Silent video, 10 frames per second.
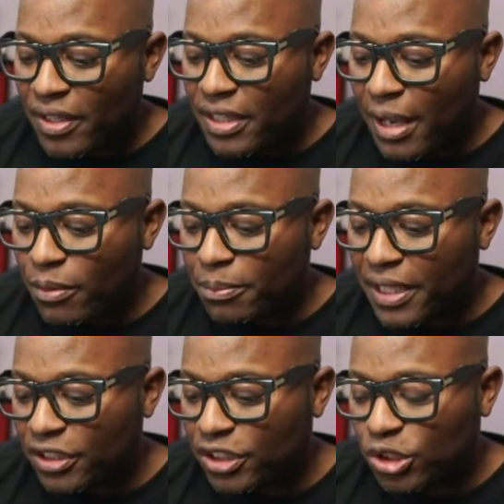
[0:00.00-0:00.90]
they were
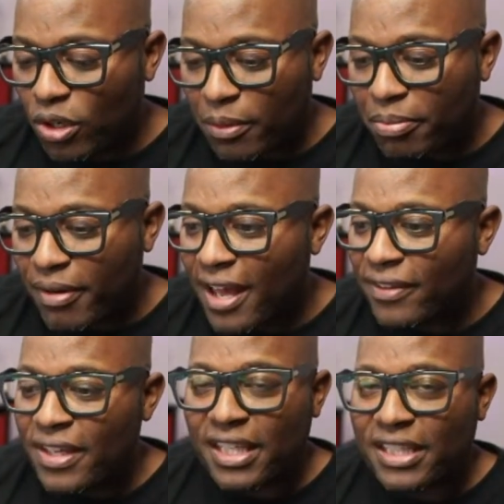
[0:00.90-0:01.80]
being short of
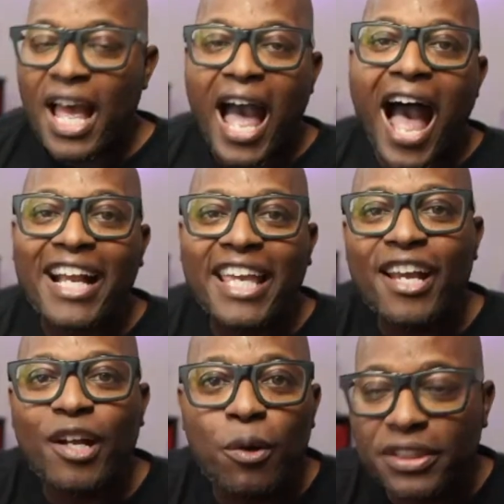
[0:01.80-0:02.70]
breath, I
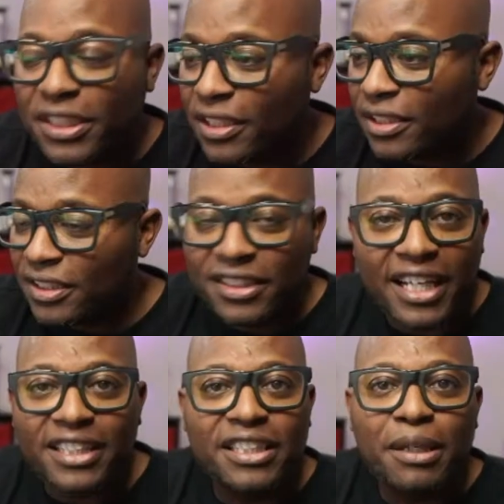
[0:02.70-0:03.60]
can't go into the
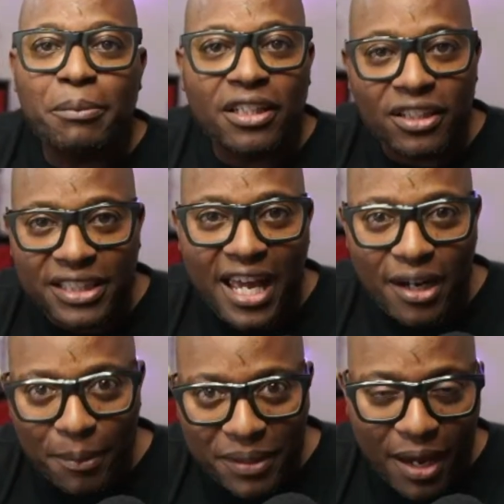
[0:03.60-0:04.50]
DSM and look that
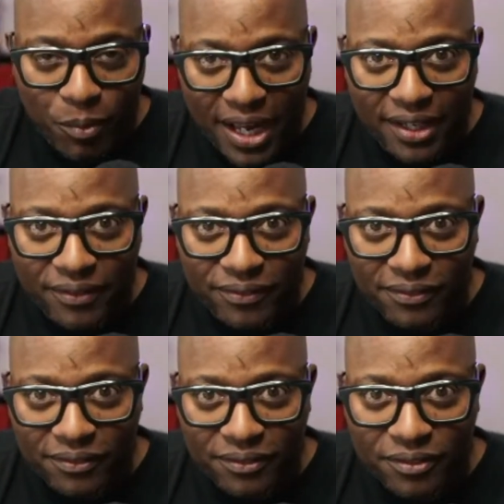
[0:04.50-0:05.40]
up that way.
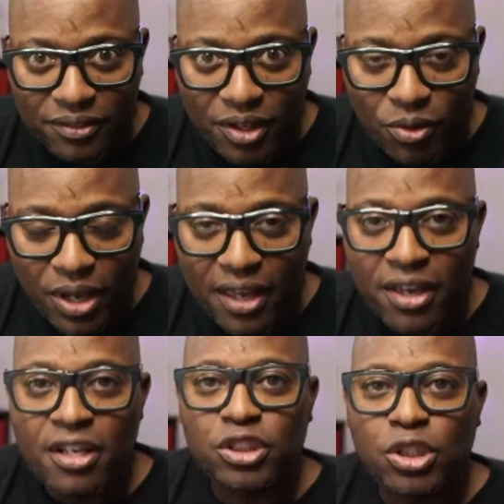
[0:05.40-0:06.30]
Okay,
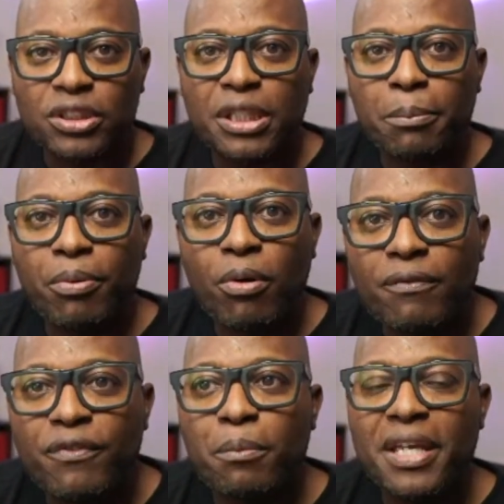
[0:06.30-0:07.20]
so it's
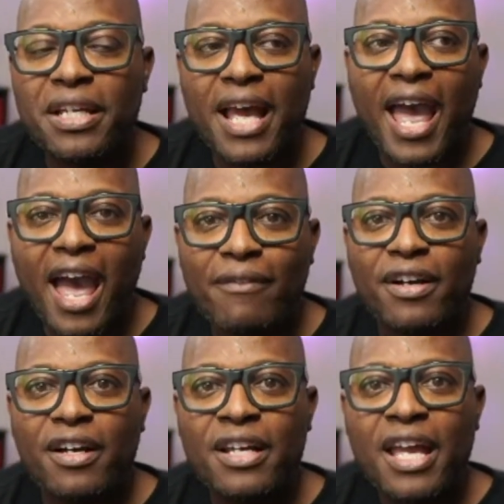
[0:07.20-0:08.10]
important for me to have
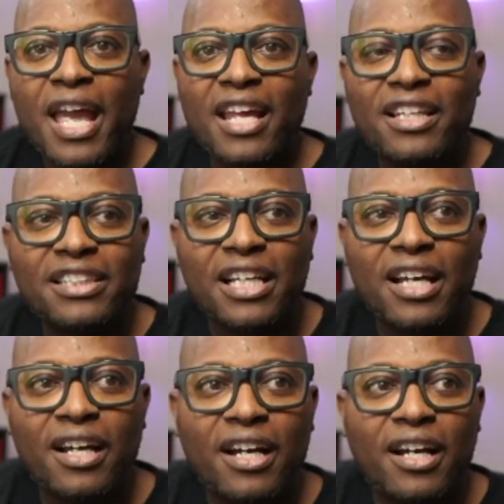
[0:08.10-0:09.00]
at least
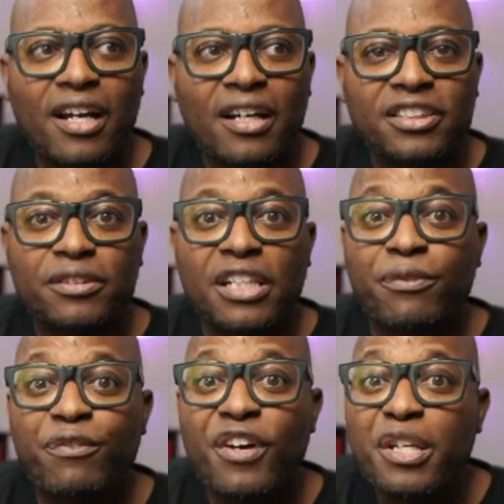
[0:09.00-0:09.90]
a
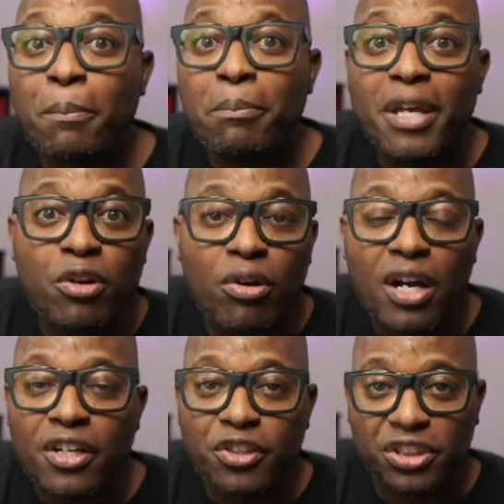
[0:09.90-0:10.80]
fundamental
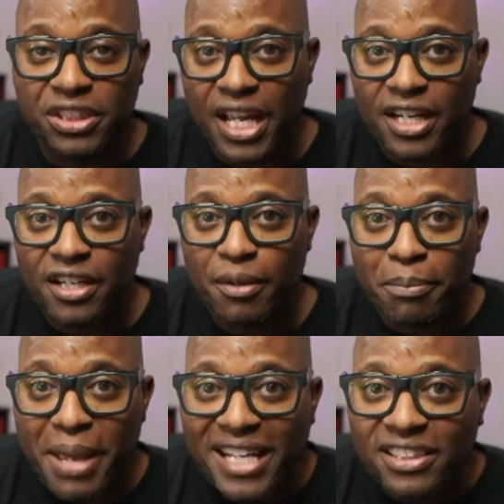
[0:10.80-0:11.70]
understanding, a
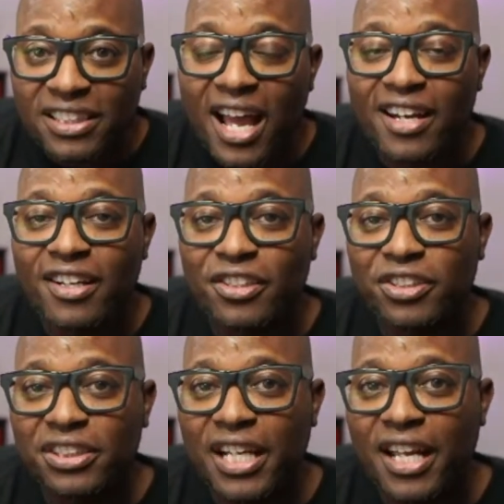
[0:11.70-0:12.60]
baseline
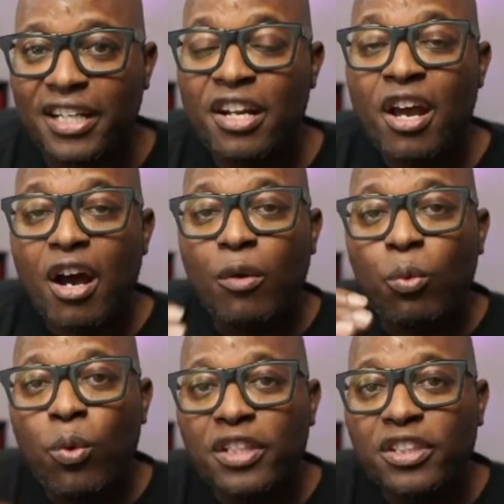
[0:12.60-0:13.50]
understanding of
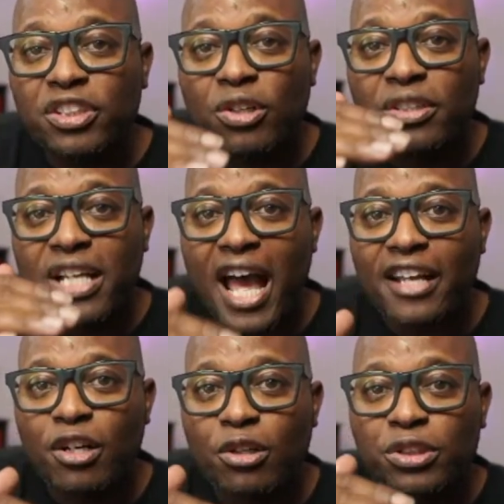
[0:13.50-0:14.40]
what certain
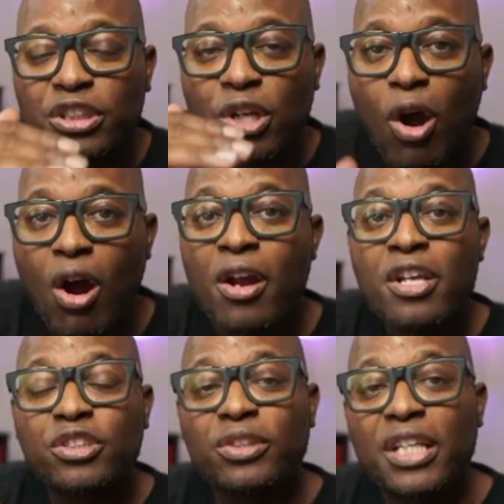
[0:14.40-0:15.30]
diagnoses are.
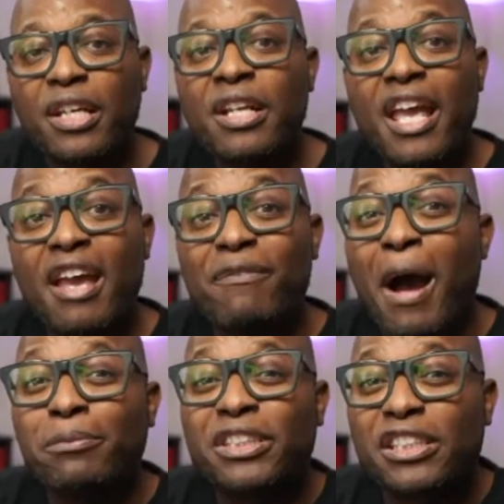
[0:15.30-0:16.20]
So then, if
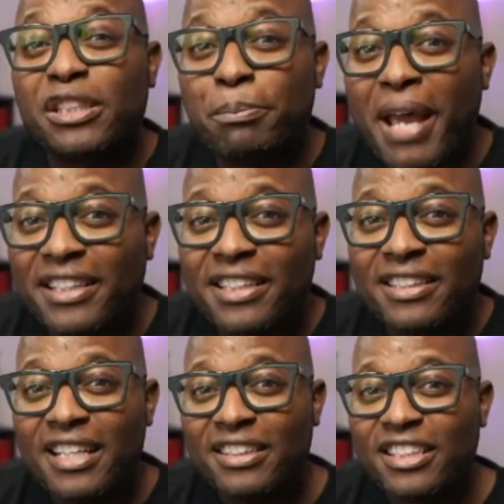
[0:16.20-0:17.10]
I'm
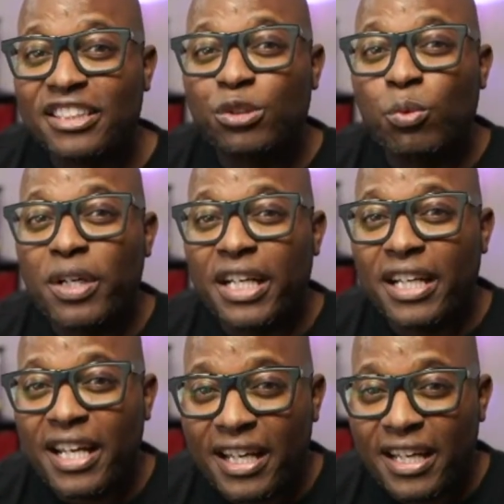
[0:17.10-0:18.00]
suspecting that this is what
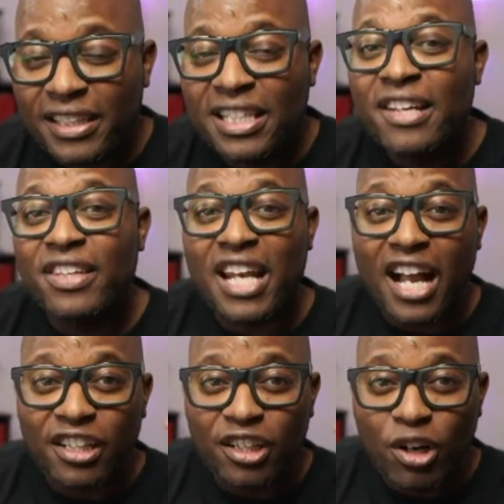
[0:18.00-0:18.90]
it is, then
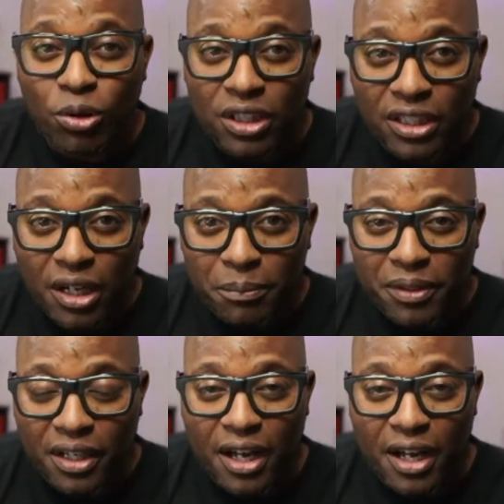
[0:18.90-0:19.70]
I can go look up